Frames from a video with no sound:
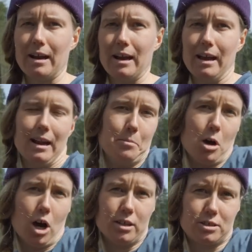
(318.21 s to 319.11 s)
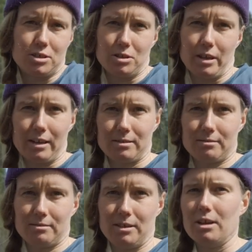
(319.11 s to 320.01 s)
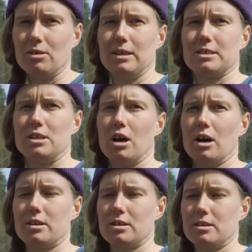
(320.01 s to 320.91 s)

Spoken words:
and I'm not like, you know, it's not,